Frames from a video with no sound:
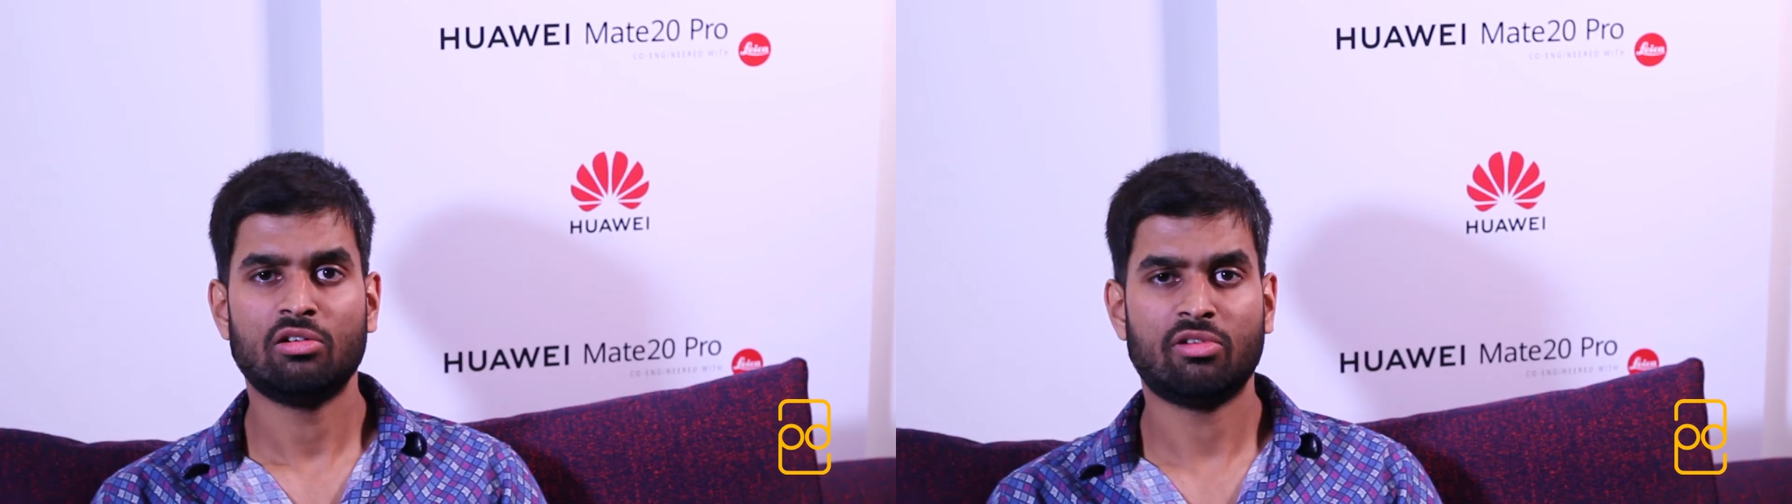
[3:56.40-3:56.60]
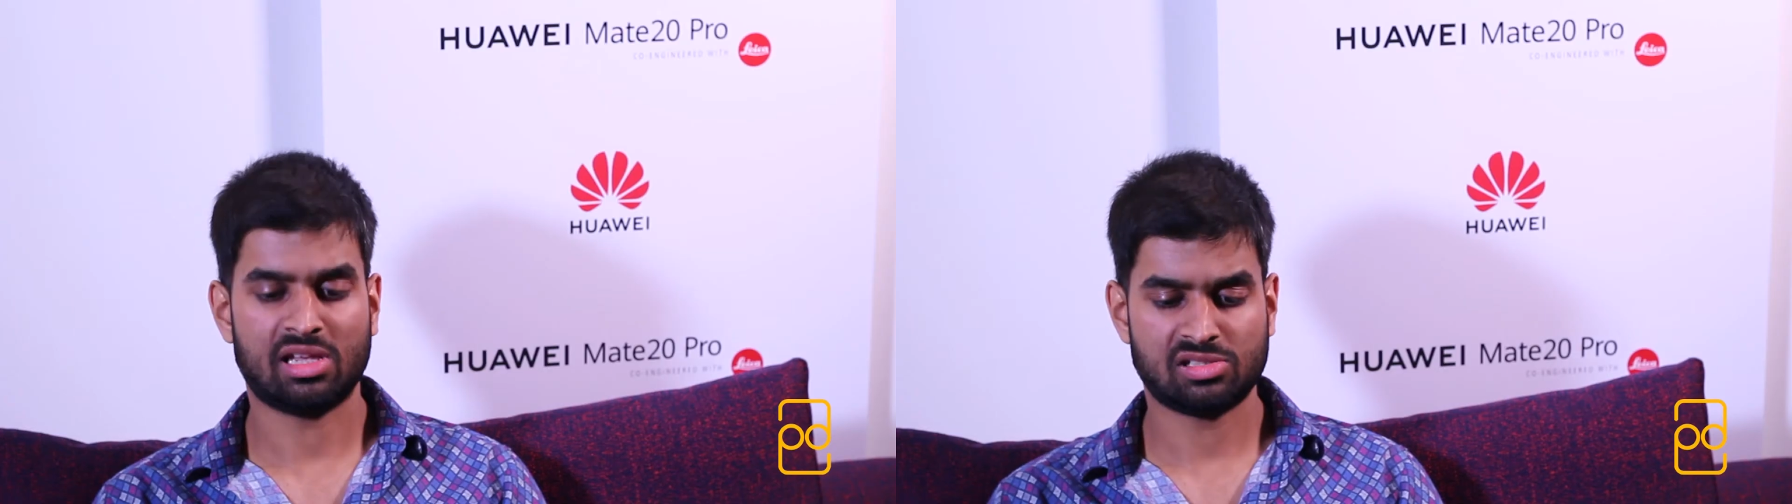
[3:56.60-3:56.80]

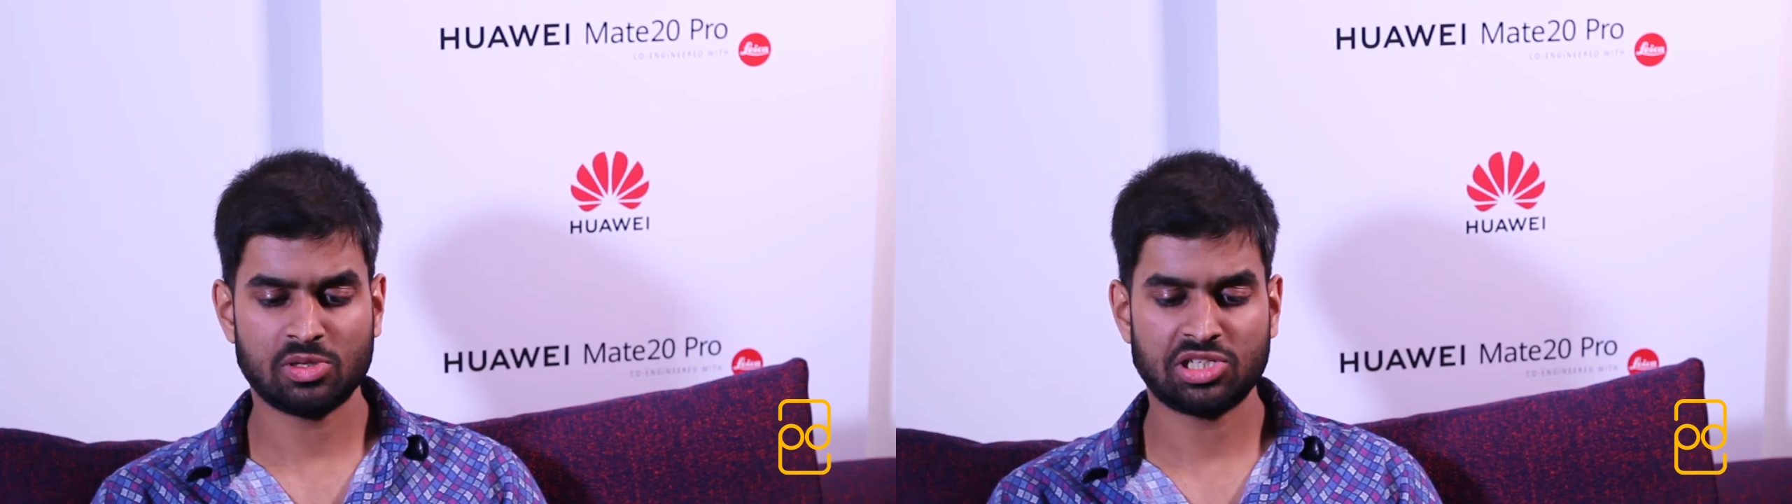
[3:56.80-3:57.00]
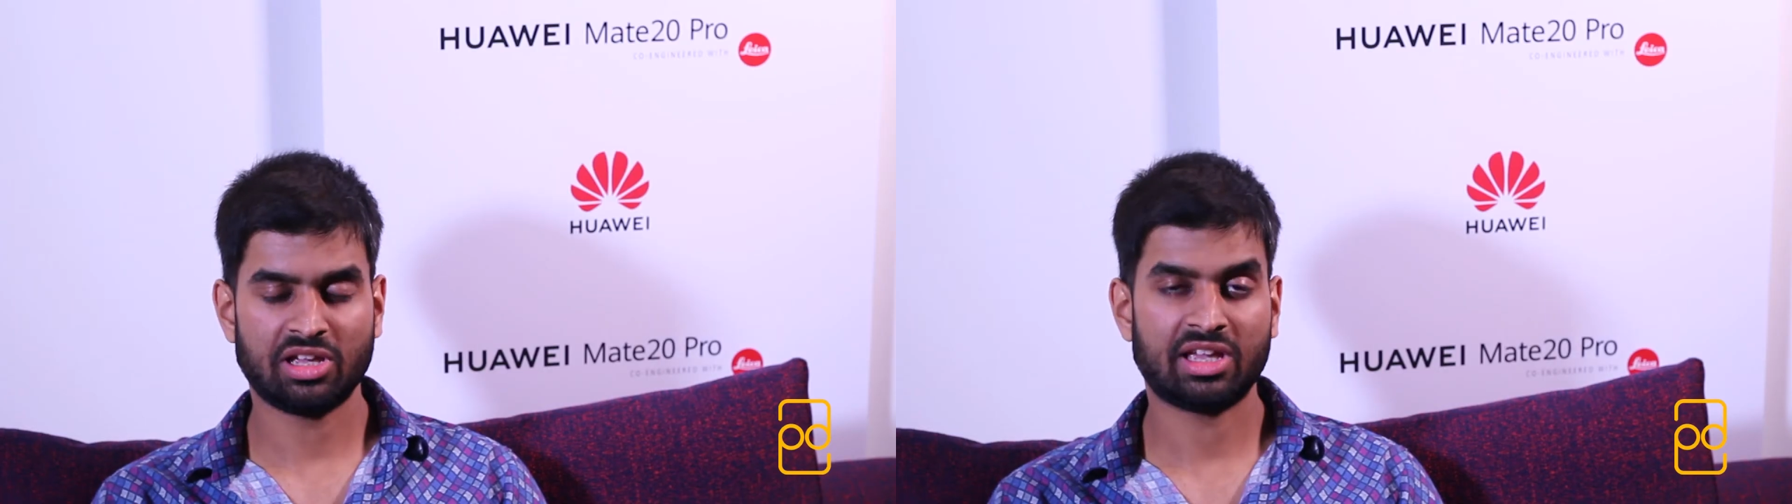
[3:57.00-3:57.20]
Right,
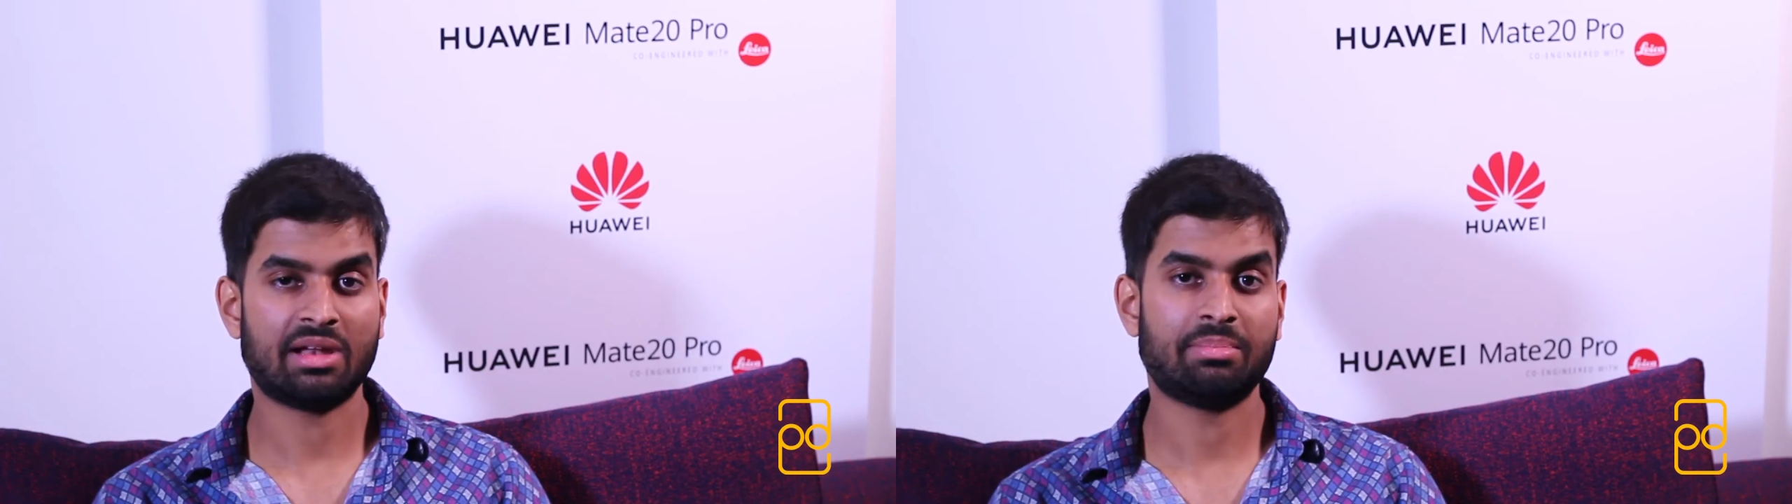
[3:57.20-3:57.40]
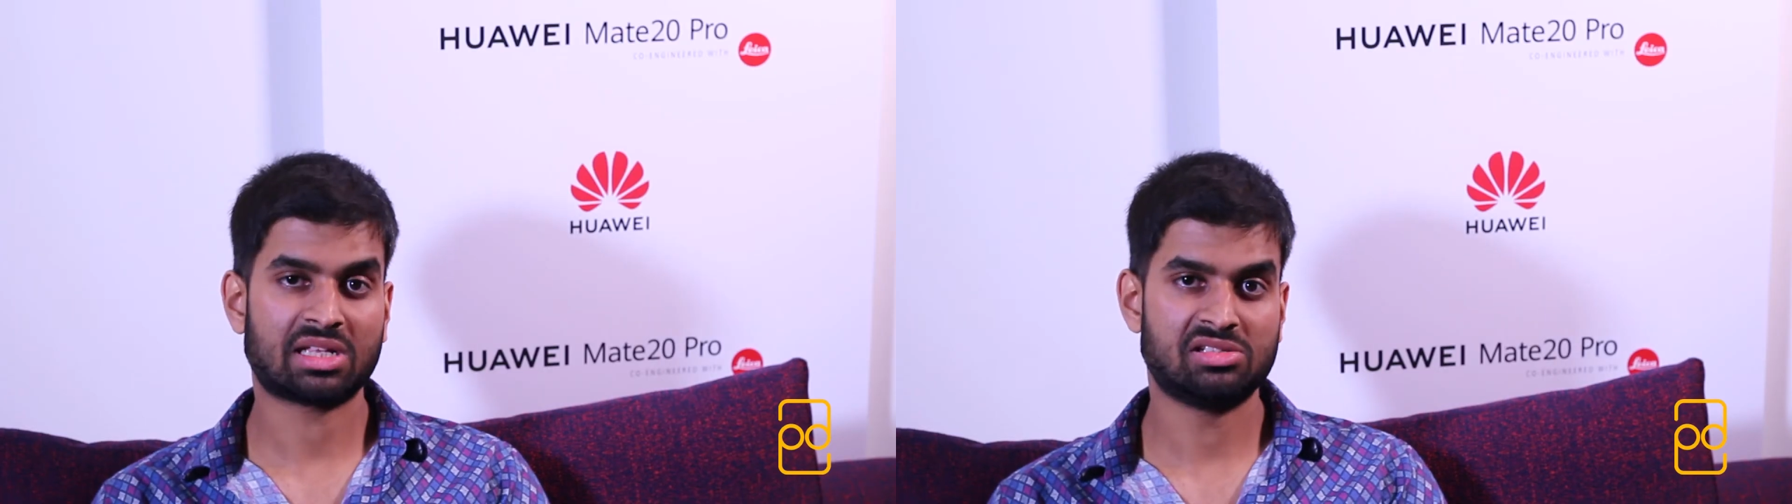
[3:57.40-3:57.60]
switching
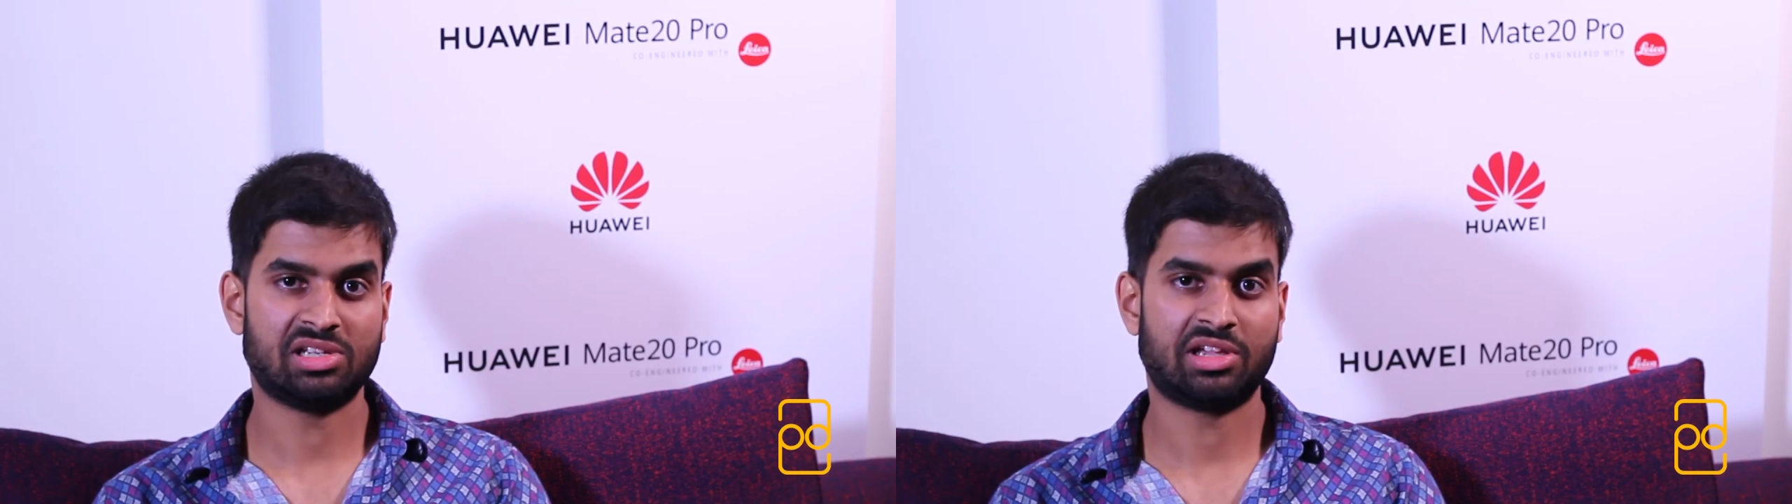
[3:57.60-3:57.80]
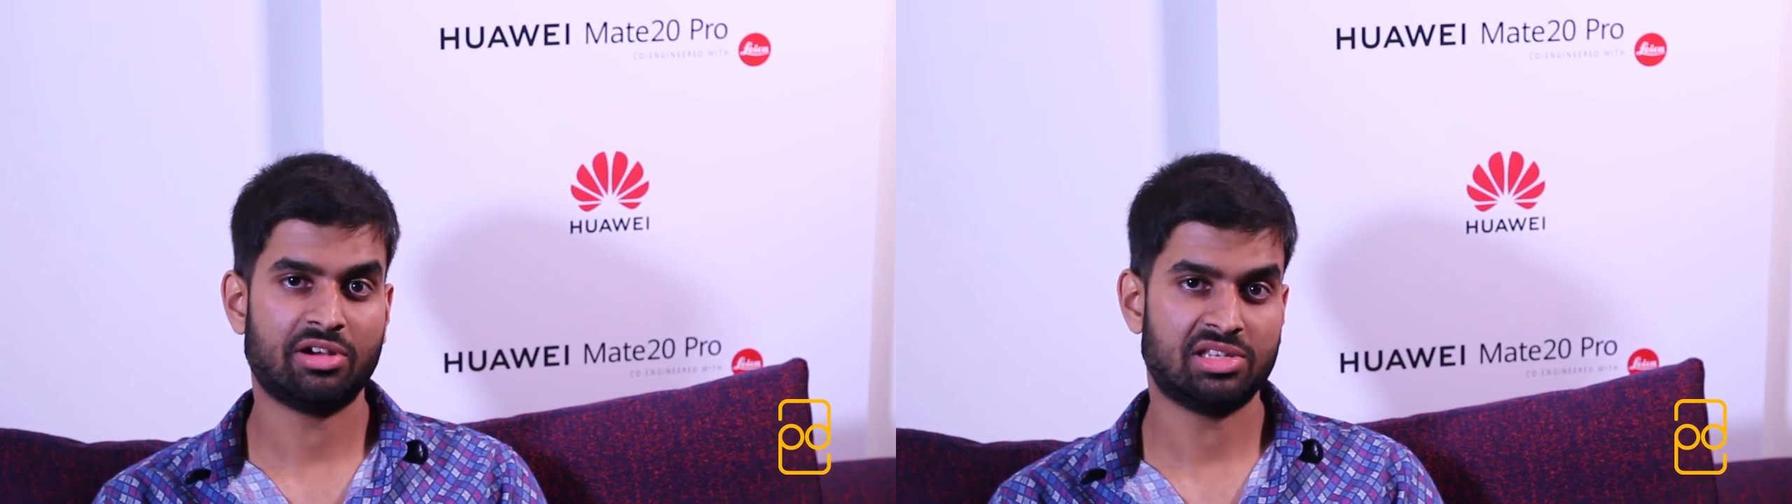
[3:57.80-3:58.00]
again back to
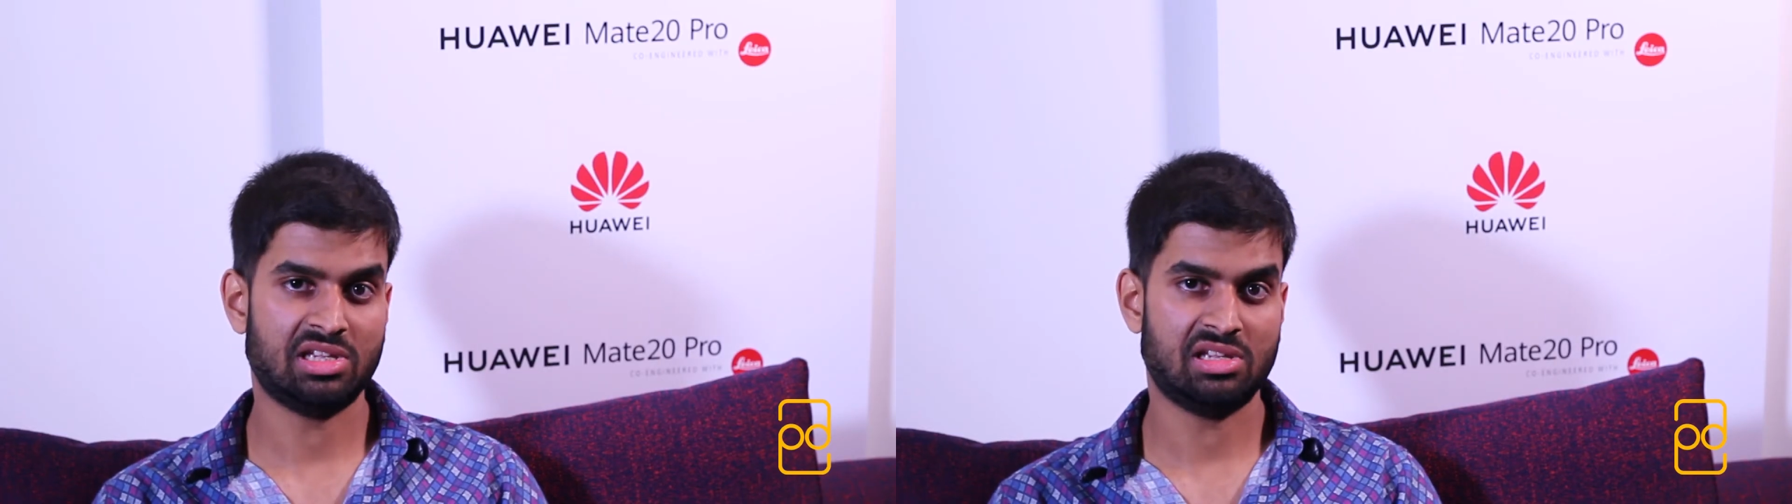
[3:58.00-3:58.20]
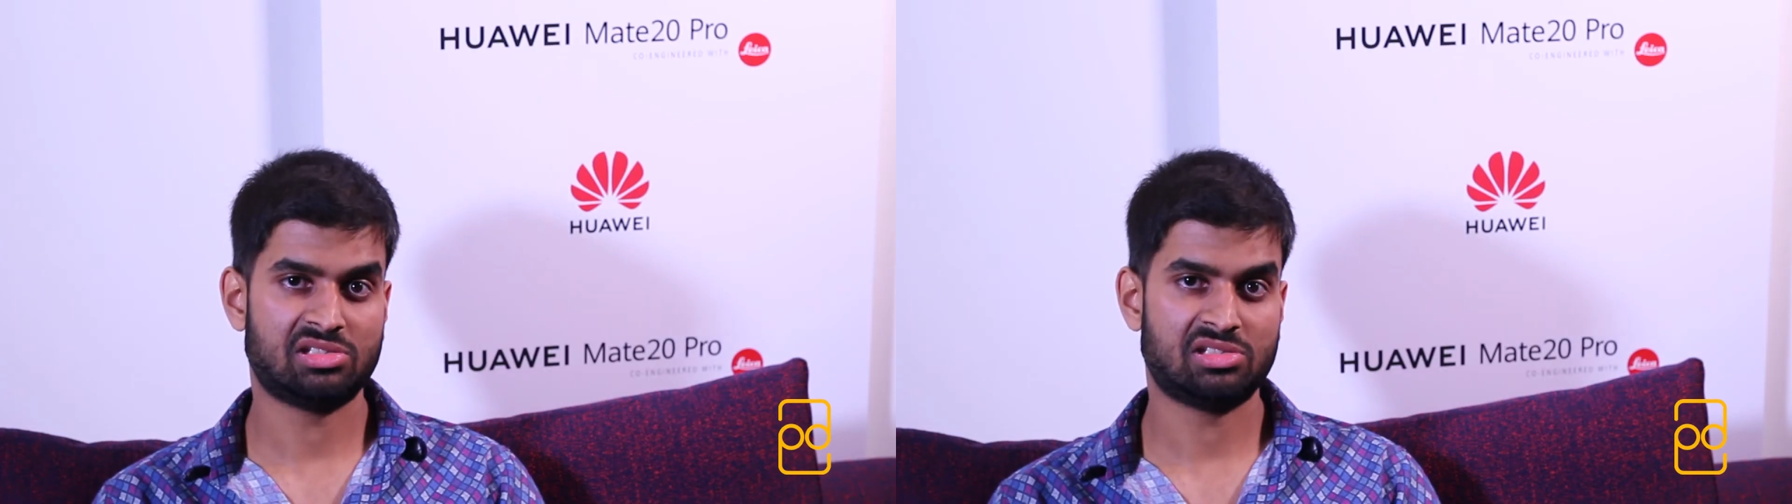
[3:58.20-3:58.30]
security.